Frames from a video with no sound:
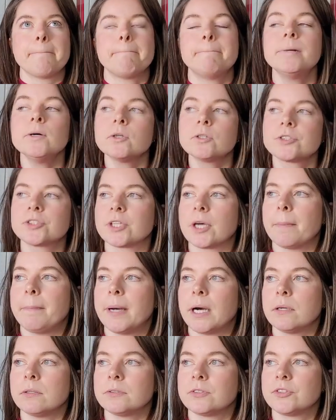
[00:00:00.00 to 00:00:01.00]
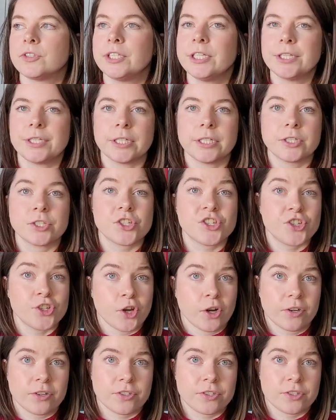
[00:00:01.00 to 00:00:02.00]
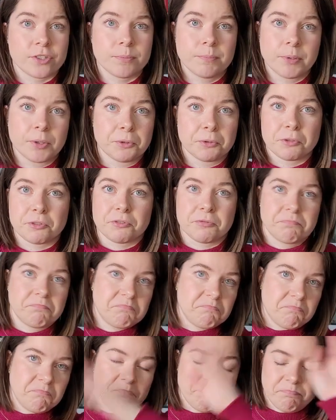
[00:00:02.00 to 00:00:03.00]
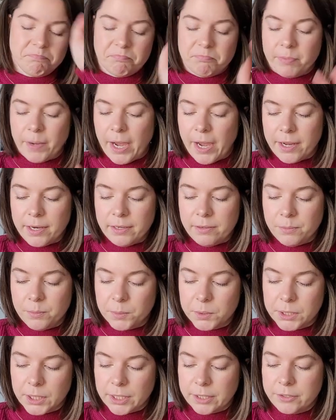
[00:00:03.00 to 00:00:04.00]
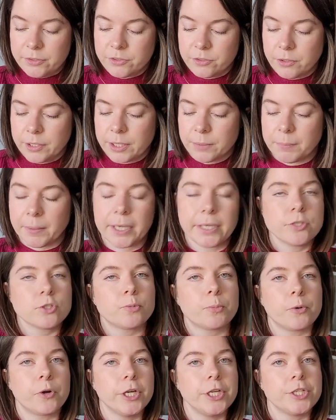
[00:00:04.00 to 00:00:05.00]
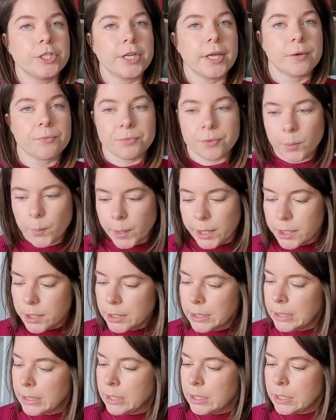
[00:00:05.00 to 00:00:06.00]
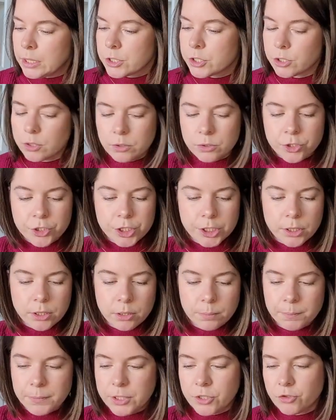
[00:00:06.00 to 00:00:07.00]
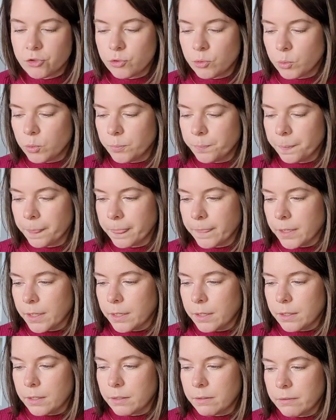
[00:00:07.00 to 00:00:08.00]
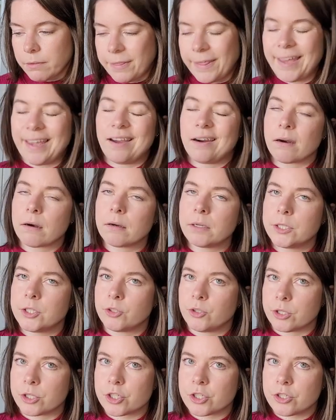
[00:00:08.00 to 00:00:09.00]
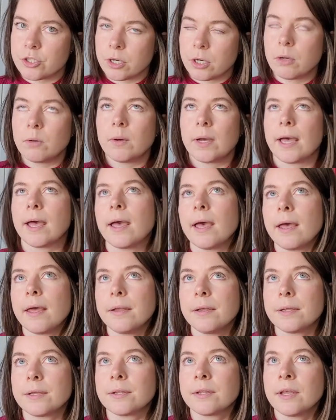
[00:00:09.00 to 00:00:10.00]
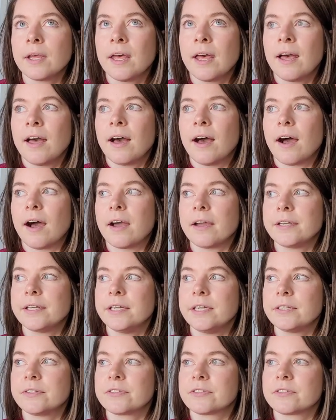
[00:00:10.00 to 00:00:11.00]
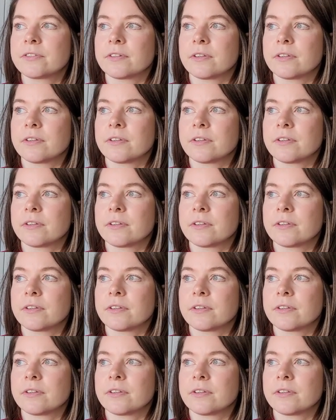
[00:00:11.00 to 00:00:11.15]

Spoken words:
books about knitting socks, because I would like to get my inspiration everywhere. So she got me two. They are in Dutch though, and I knit